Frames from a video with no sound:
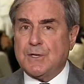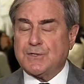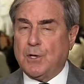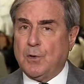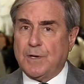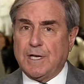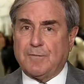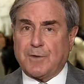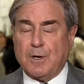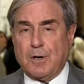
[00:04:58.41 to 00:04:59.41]
So
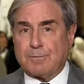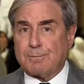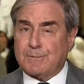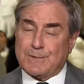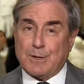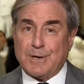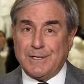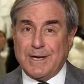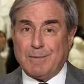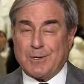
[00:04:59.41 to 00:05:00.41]
if there are
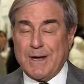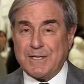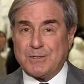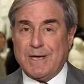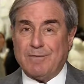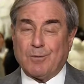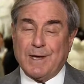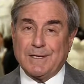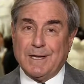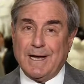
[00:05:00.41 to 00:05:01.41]
30 Democrats who have a
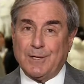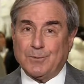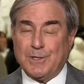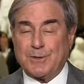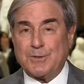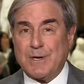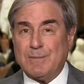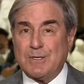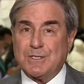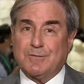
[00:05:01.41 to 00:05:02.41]
red line with
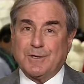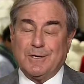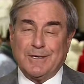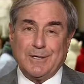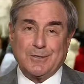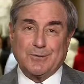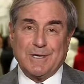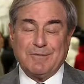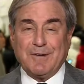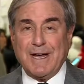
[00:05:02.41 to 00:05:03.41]
Dreamers, if there are another
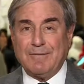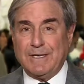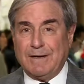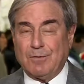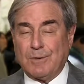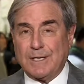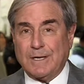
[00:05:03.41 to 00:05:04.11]
25 that have a